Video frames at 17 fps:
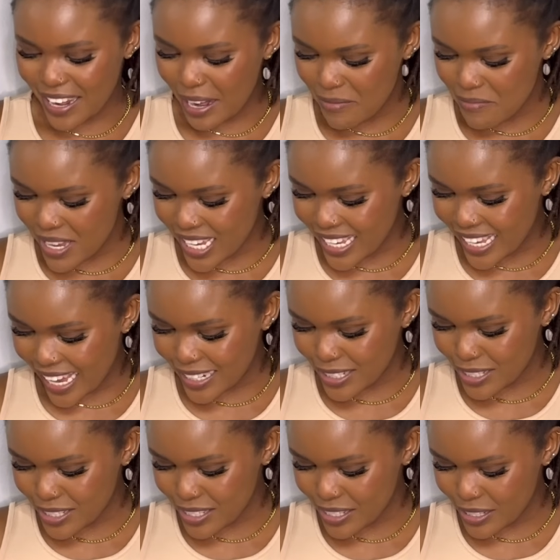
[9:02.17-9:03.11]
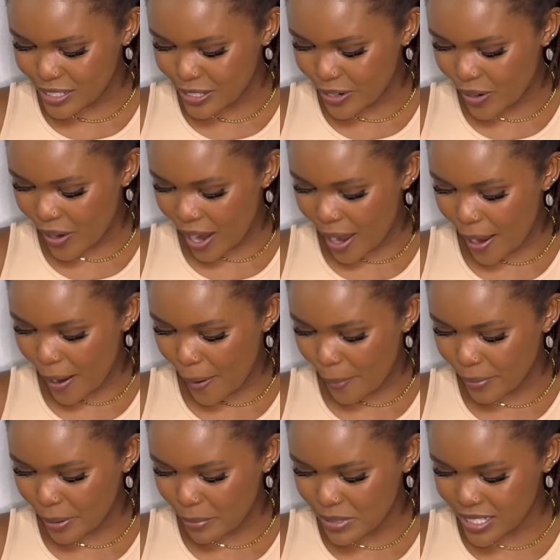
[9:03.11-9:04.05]
let me get to,
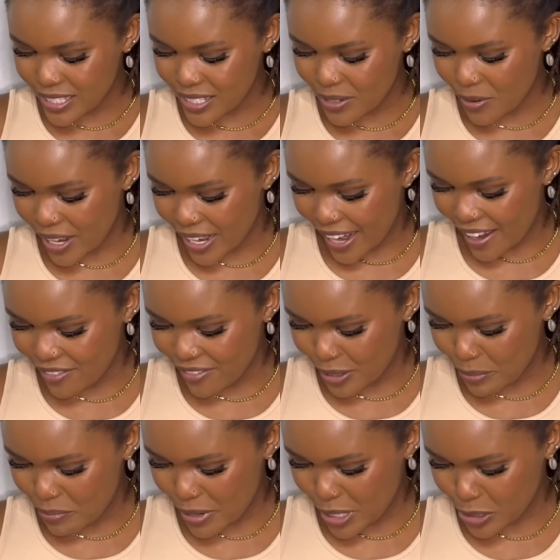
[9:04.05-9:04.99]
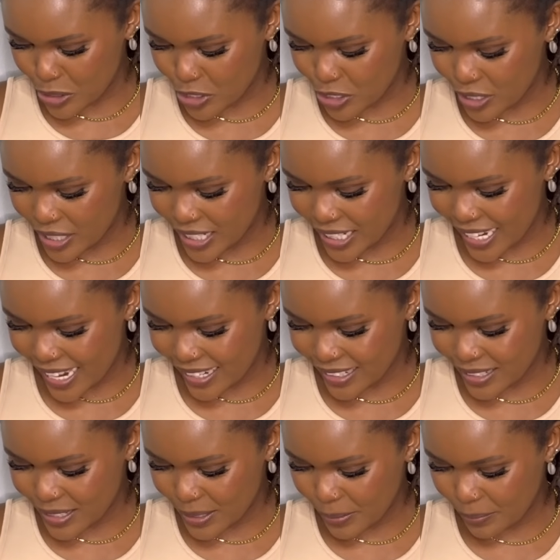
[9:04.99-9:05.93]
uh, let me see what I haven't mentioned
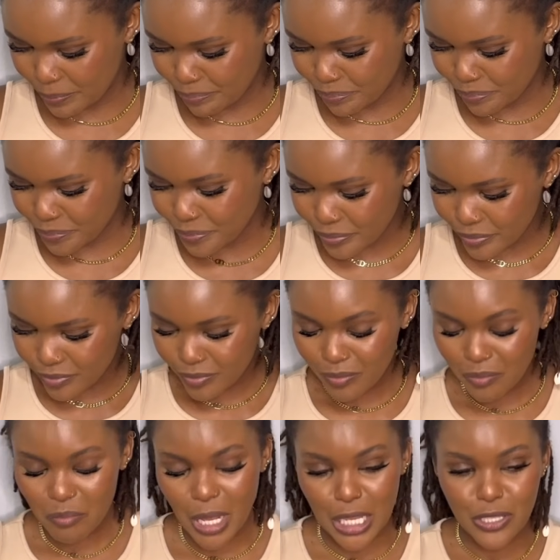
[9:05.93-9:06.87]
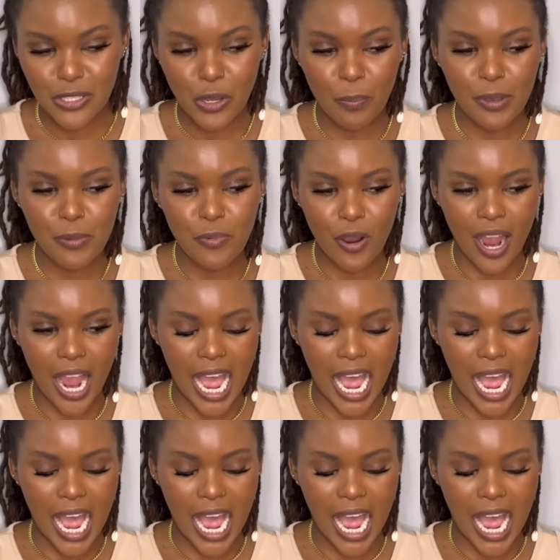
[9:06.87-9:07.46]
yet. So people are